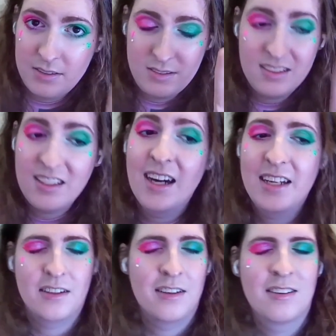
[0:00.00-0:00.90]

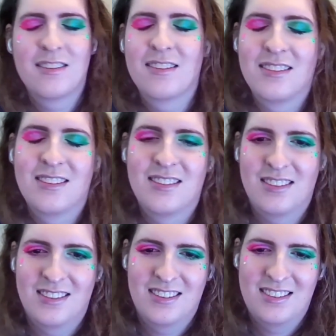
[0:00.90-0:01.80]
kinda
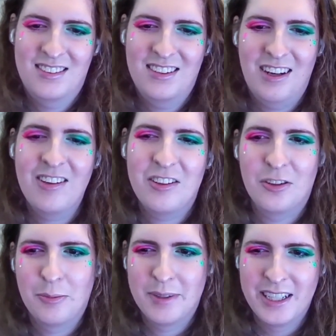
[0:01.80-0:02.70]
a little
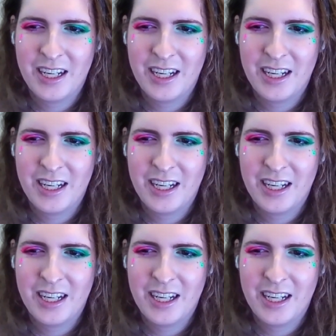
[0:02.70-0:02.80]
bit.